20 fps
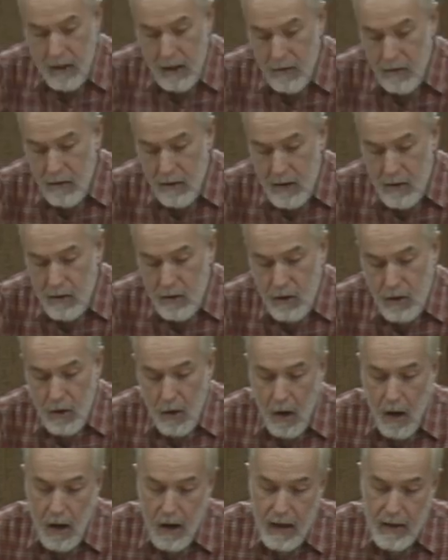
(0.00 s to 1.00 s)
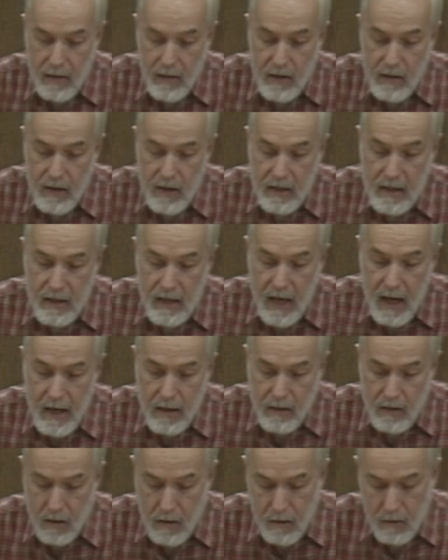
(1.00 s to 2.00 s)
a thin saw like this
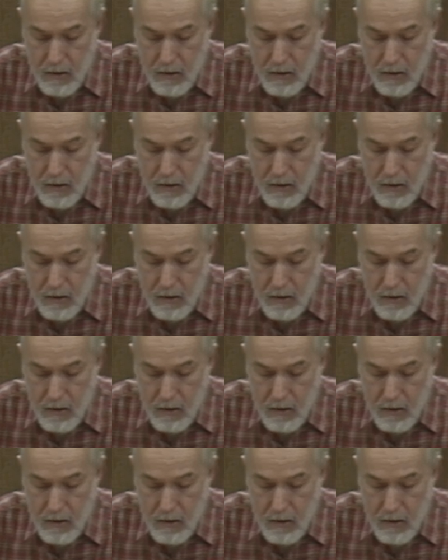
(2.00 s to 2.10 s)
X-Acto